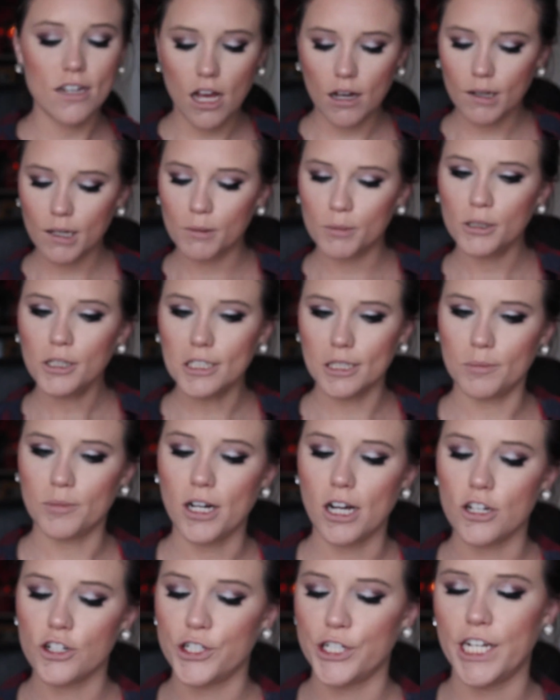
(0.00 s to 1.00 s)
top kabuki
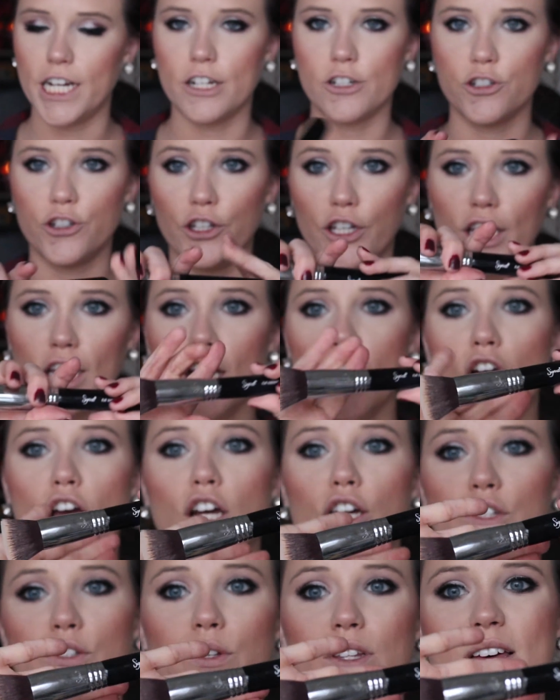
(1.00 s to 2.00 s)
brush, actually.
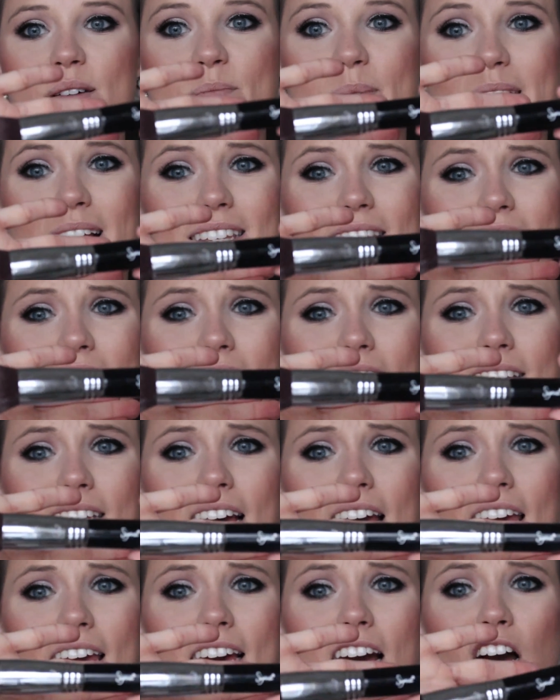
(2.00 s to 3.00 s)
So that makes it
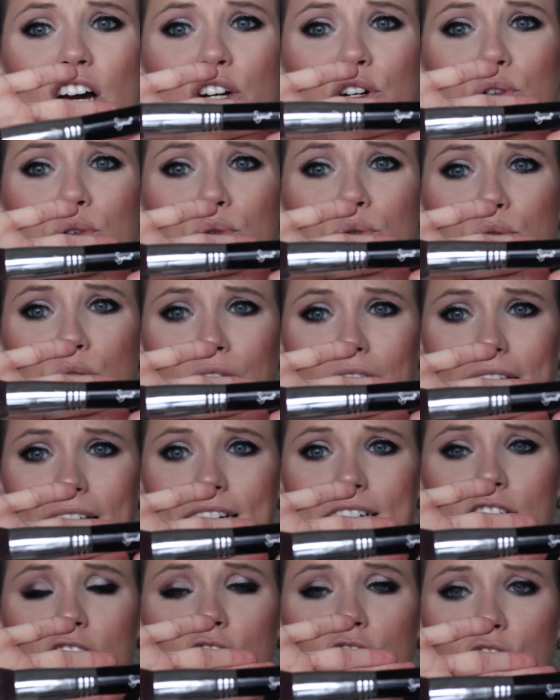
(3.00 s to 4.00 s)
like a
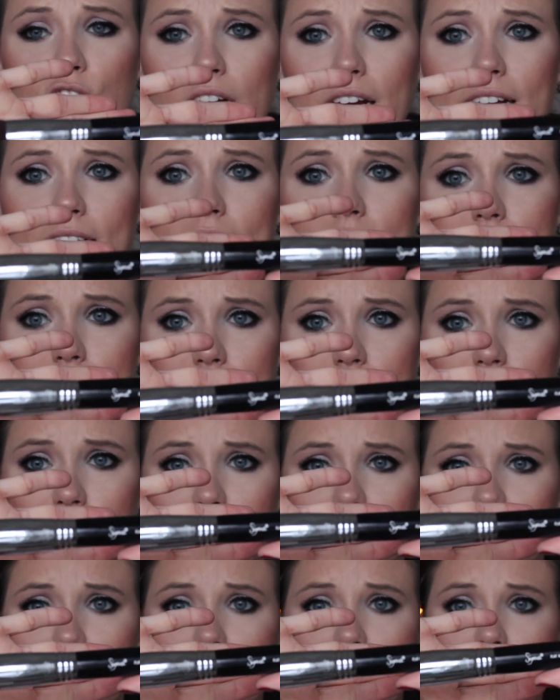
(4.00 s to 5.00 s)
great deal
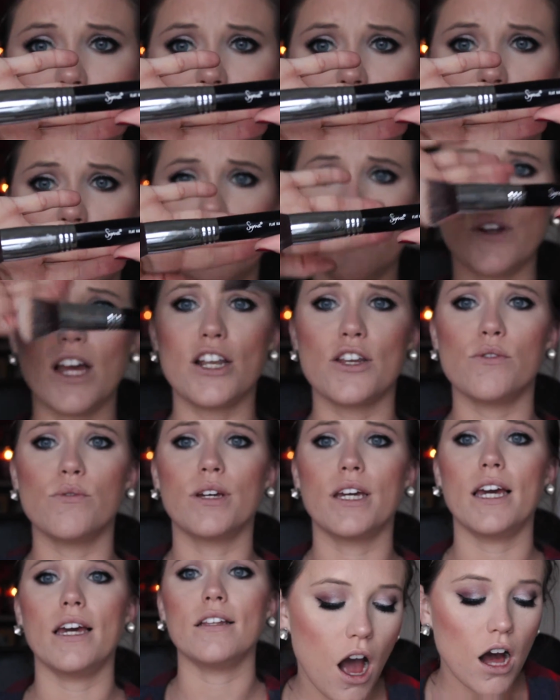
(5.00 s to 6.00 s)
in itself. And you
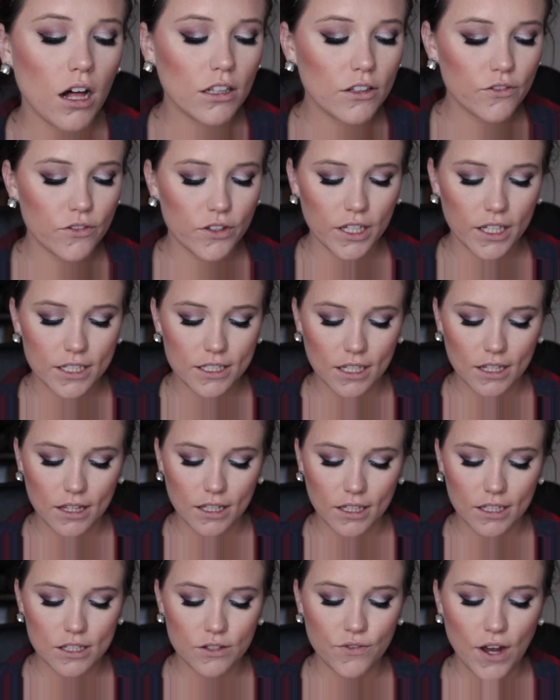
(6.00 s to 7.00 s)
get all of these, I
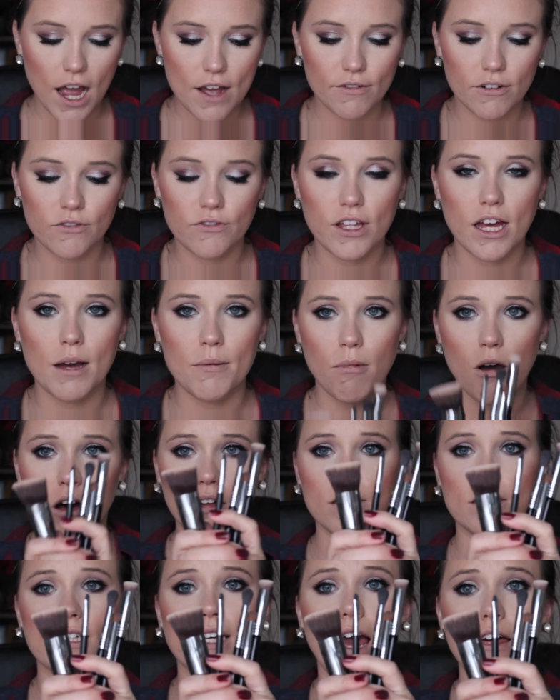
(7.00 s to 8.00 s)
think it's 5 of them
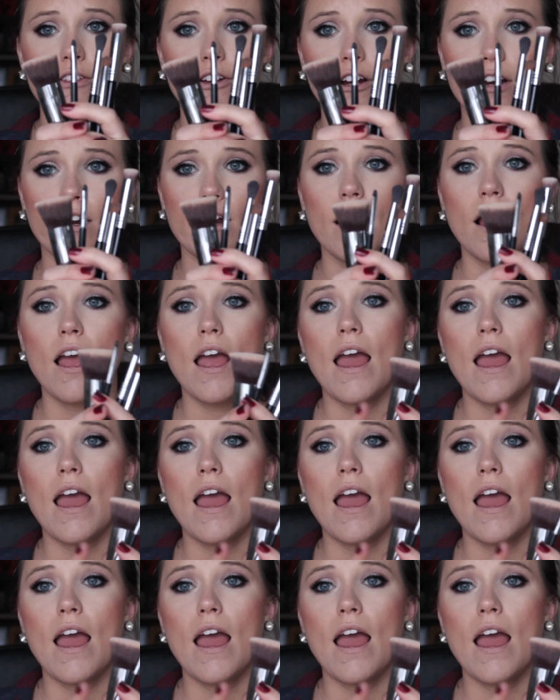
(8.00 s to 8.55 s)
all together,